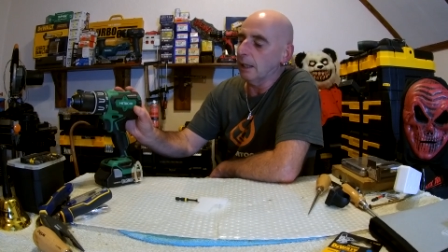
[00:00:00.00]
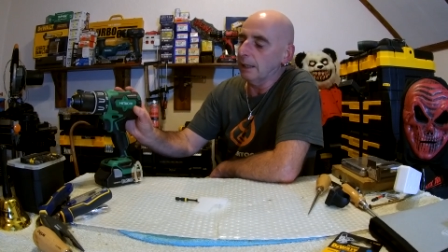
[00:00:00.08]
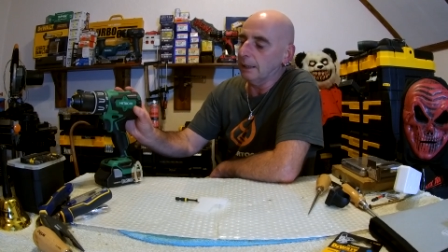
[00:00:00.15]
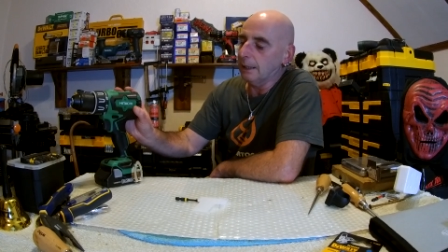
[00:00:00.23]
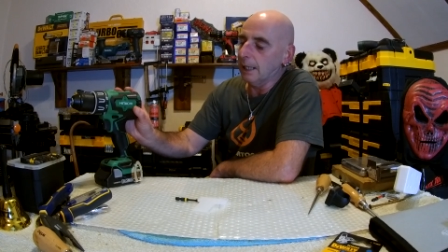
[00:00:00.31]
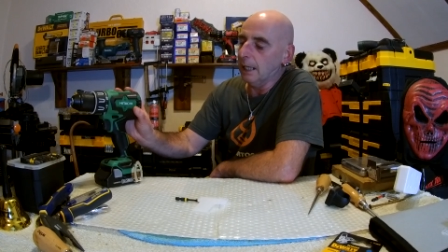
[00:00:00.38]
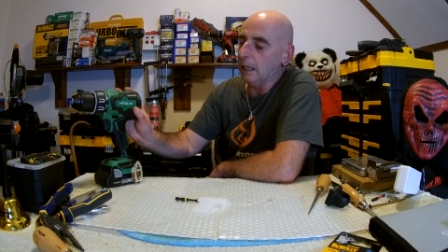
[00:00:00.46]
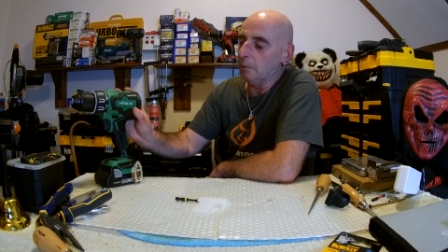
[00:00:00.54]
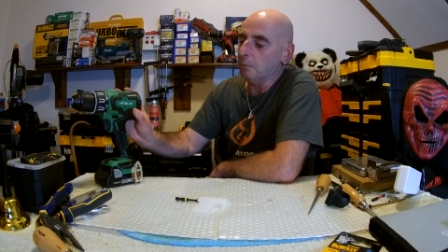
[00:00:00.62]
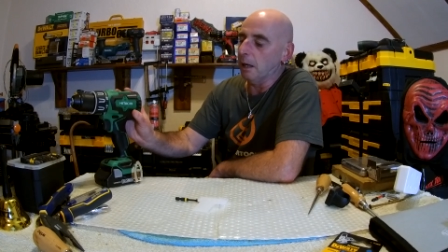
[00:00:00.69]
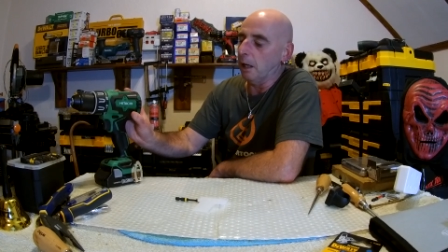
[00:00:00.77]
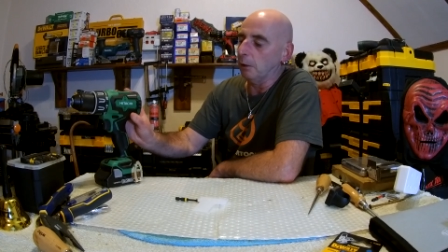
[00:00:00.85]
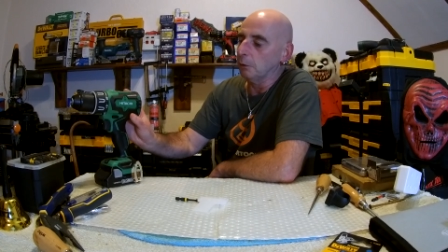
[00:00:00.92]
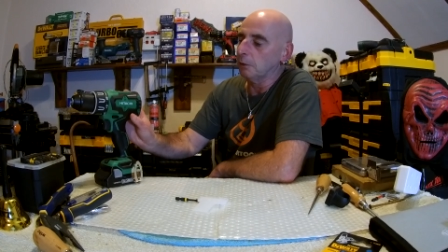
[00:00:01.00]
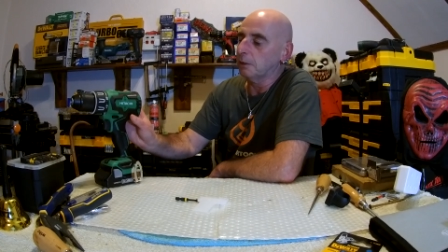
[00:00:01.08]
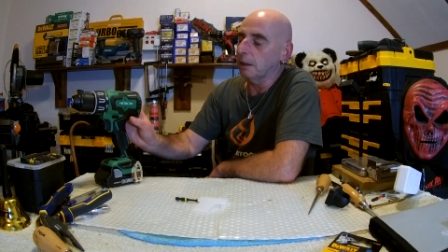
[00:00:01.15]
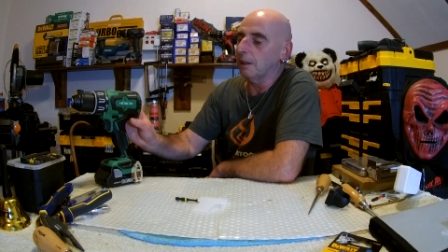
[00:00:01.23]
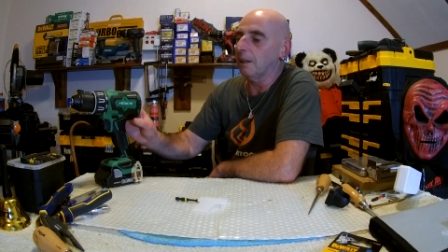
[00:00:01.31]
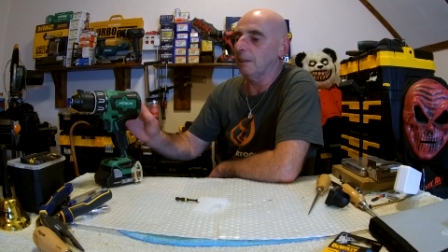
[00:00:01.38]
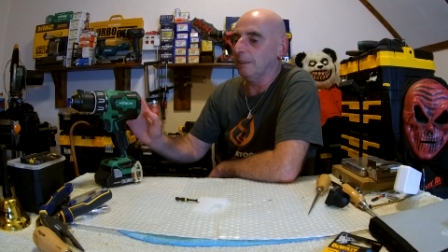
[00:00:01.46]
it came, I looked at
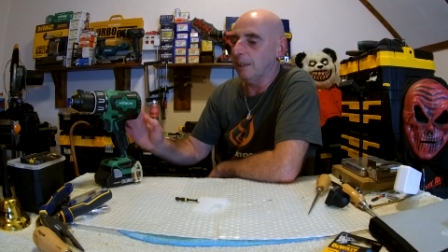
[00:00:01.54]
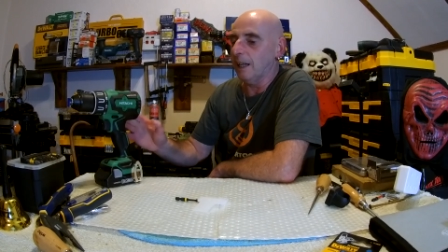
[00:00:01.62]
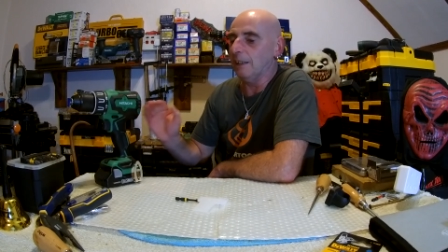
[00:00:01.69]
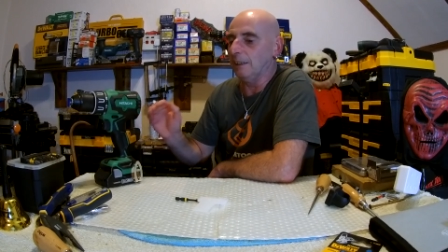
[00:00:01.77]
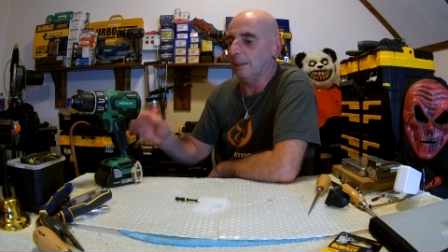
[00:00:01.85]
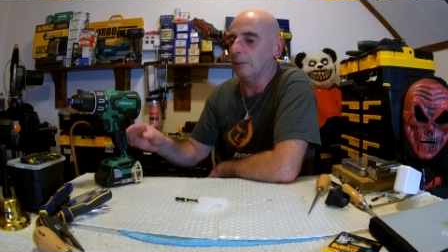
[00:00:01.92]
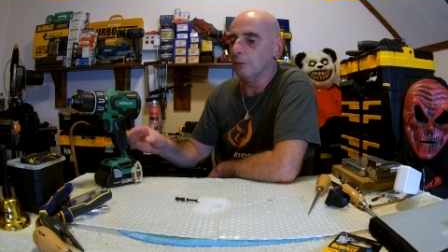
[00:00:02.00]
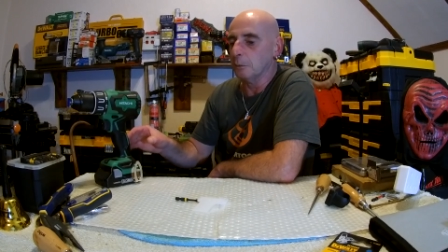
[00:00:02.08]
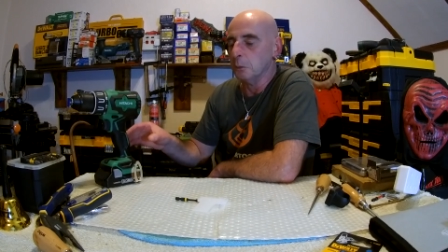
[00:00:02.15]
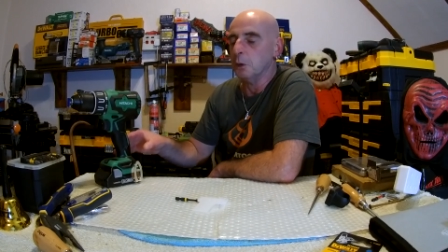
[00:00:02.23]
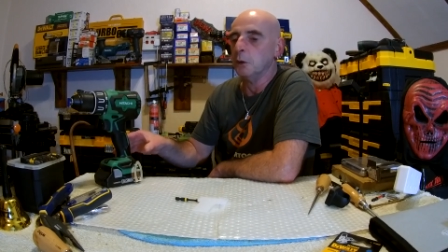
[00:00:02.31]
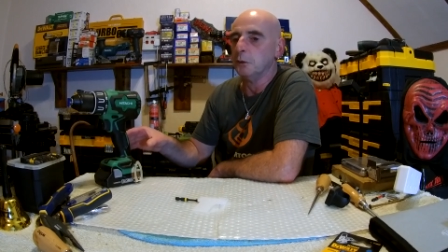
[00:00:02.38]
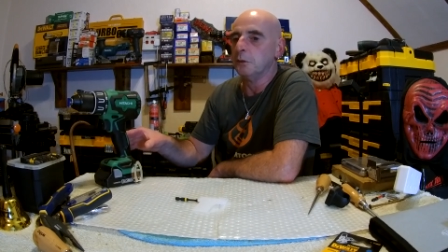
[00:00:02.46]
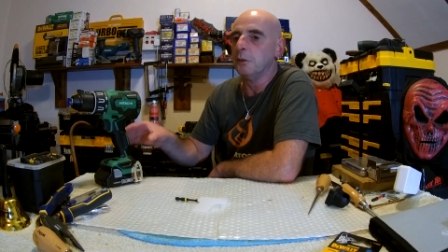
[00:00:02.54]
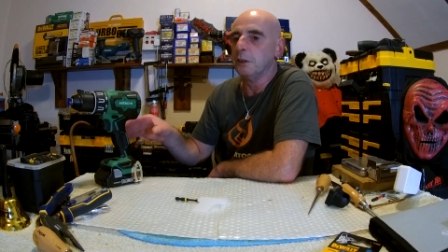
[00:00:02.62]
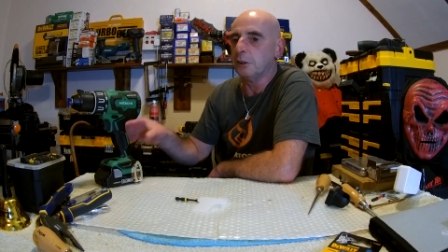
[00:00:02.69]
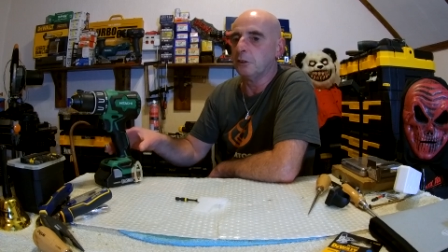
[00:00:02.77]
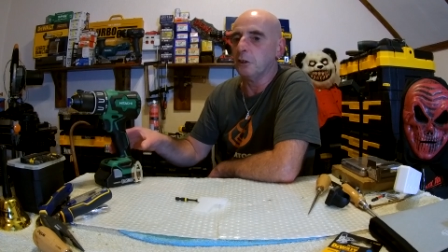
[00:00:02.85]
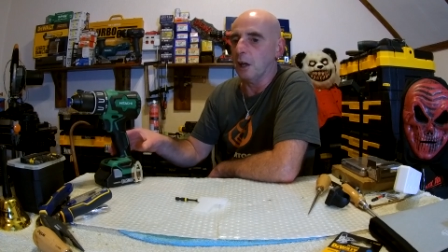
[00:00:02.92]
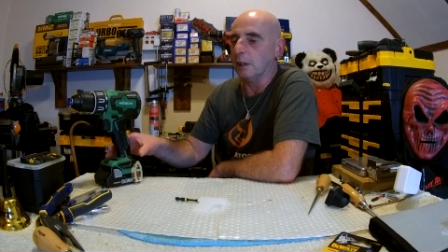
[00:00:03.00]
it, yeah, you can remove the
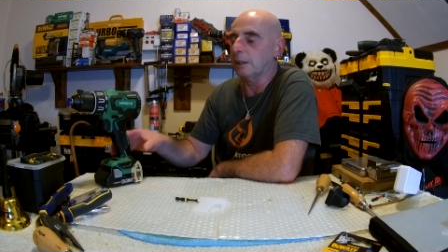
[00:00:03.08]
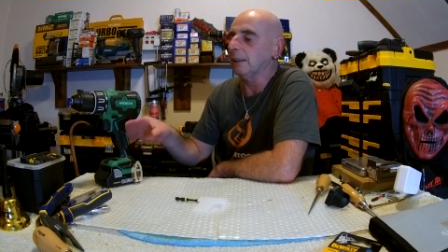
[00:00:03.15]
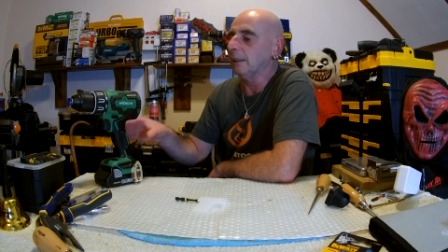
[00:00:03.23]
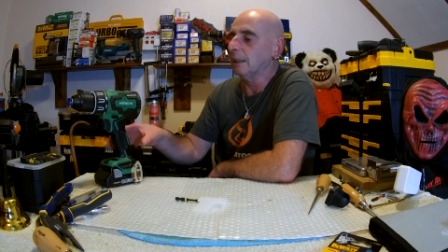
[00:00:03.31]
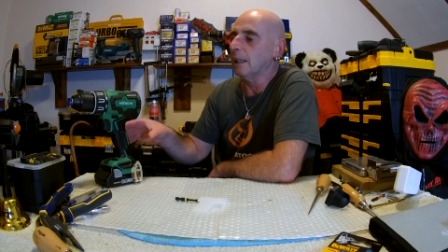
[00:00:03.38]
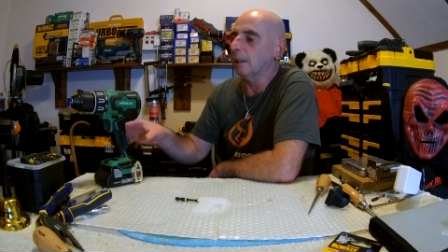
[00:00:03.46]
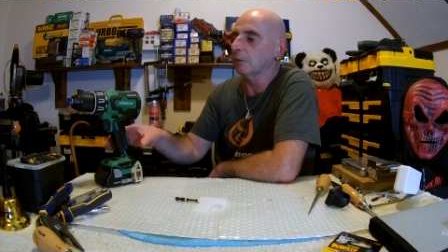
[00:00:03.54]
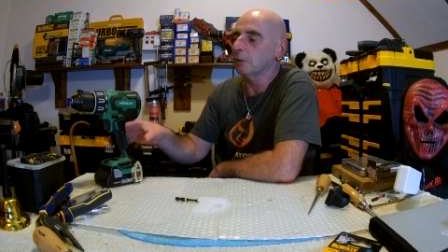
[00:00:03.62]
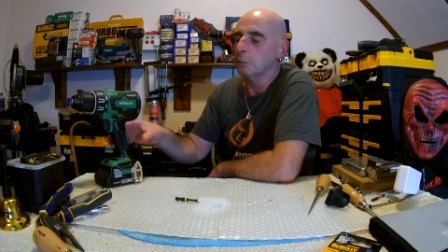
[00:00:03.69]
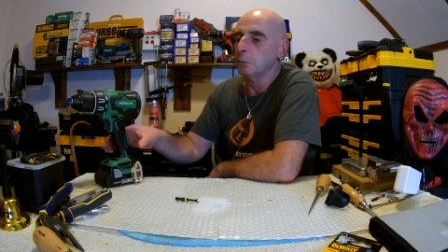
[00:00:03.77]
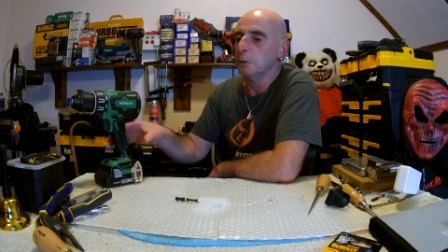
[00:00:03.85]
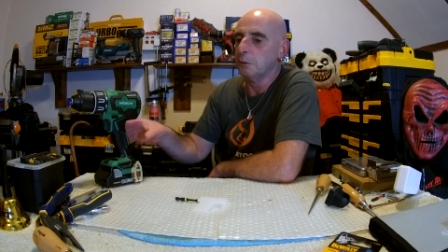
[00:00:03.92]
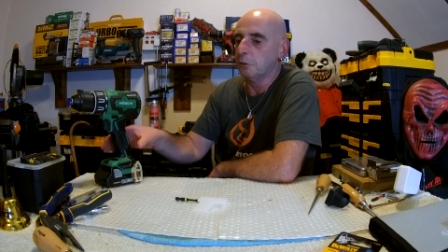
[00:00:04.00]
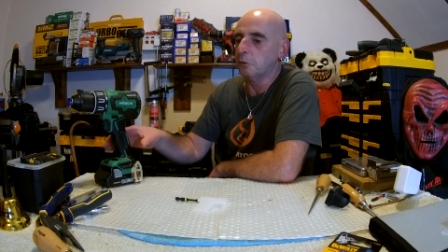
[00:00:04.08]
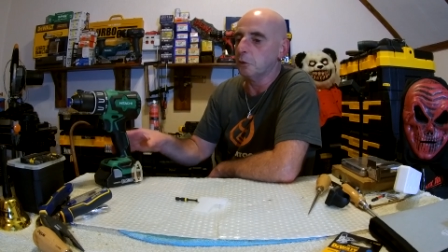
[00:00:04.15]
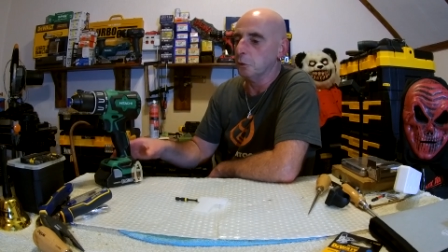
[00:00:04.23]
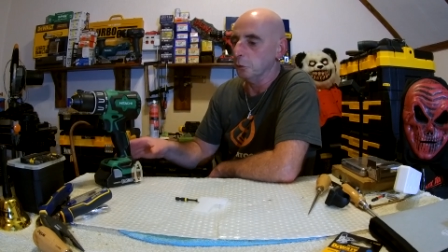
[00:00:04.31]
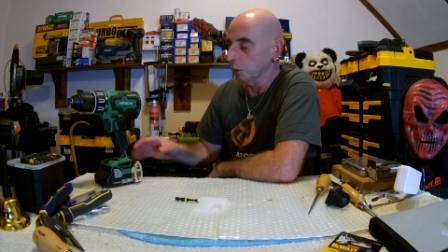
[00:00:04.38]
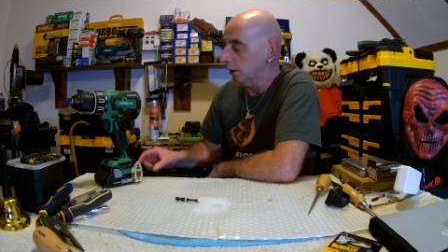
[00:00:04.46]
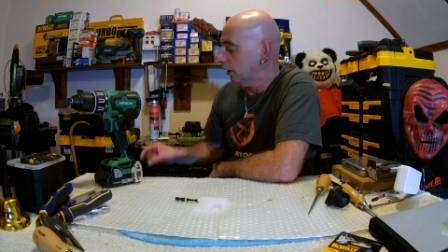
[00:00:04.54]
chuck, you can actually remove the
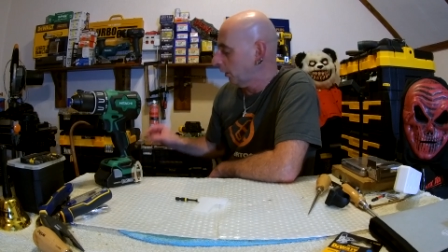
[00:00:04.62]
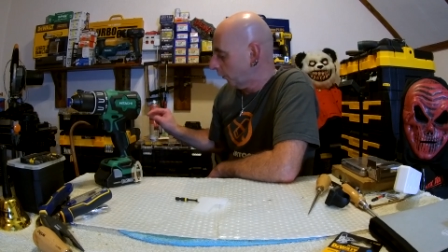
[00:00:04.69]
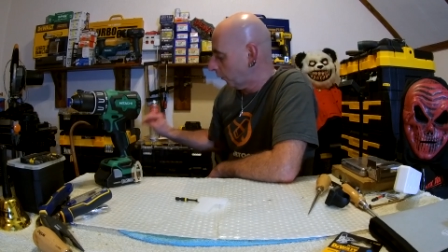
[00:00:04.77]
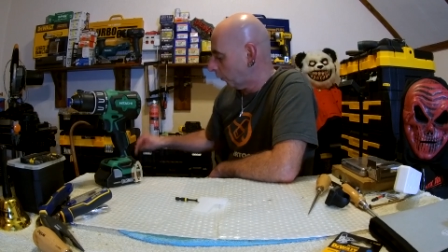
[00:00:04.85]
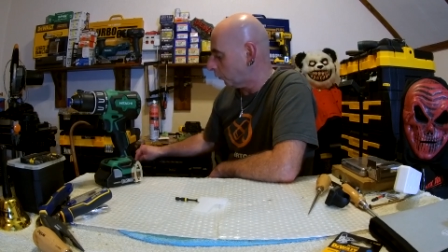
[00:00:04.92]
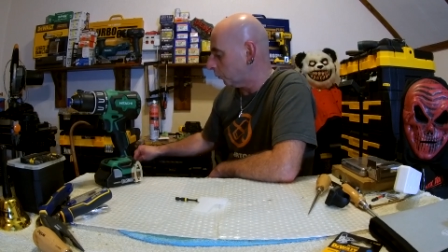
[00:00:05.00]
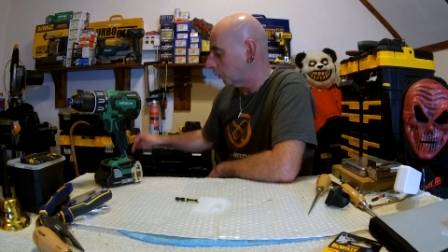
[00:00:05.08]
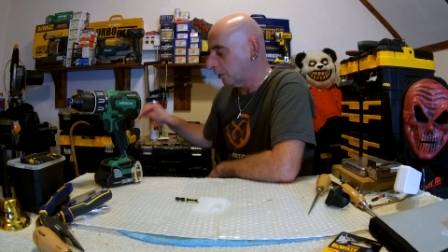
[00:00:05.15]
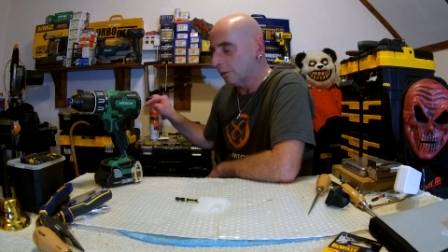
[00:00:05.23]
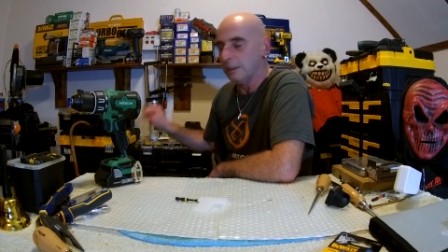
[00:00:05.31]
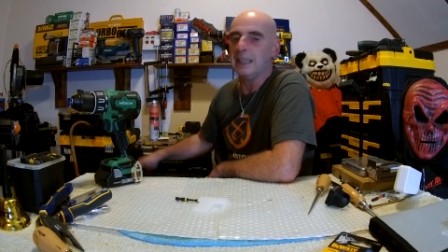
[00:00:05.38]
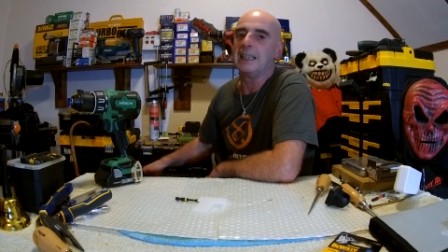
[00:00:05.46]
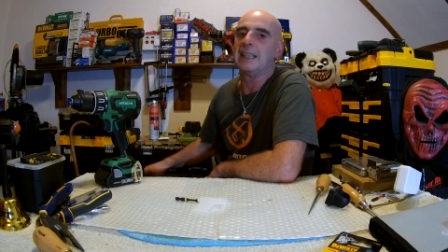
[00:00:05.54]
screw. Those ones, you